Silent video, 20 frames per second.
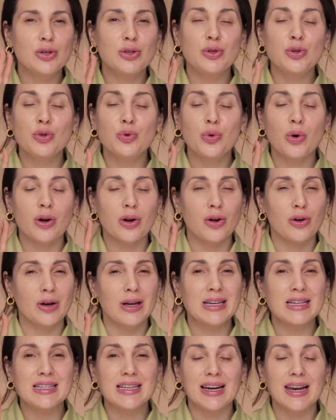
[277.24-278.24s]
you are
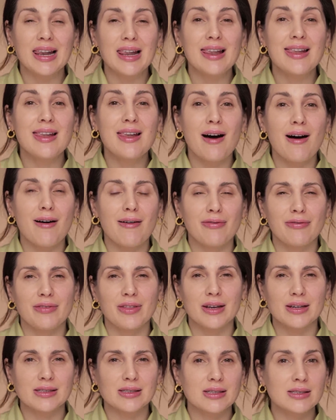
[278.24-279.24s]
going to love
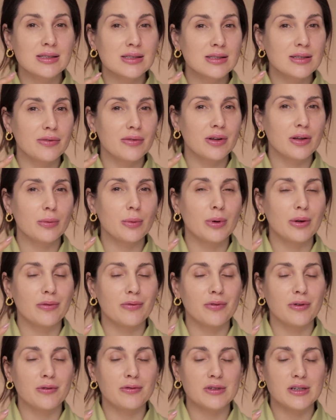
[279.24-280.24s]
this. This is available in
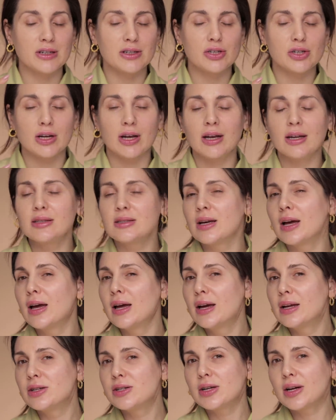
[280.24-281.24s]
15 shades.
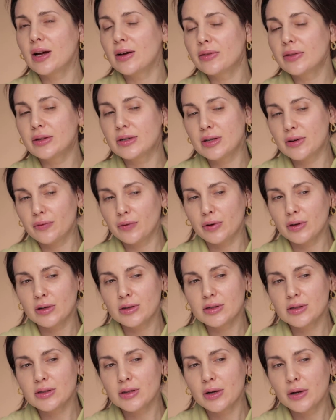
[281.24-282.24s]
Check out the
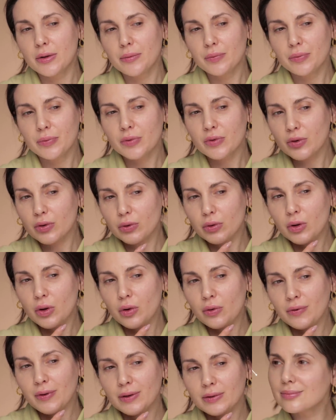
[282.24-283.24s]
difference. So
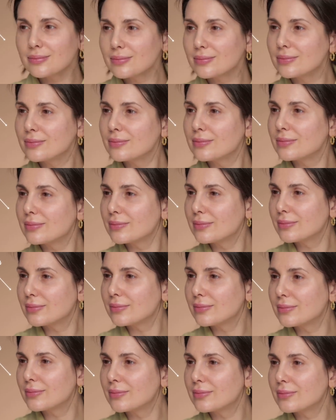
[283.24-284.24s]
no foundation.
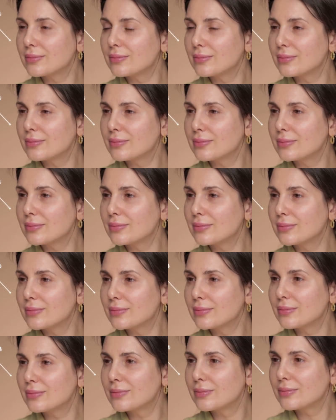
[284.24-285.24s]
It's true
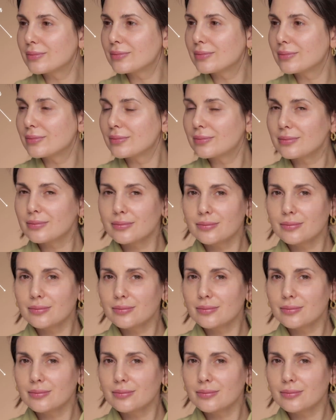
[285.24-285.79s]
that, you know,